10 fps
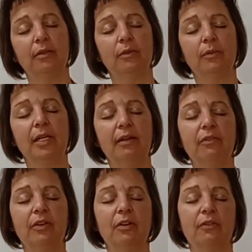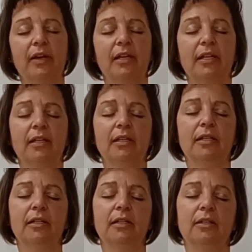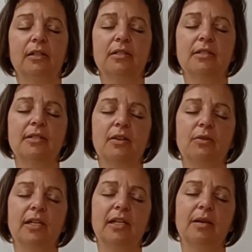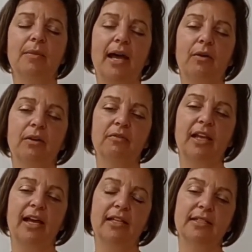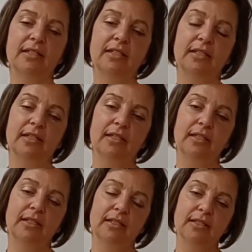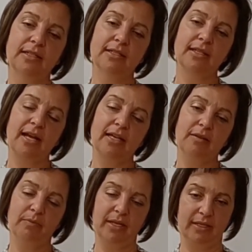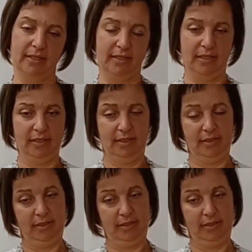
Whenever you're ready, you can slowly come out of that side bending.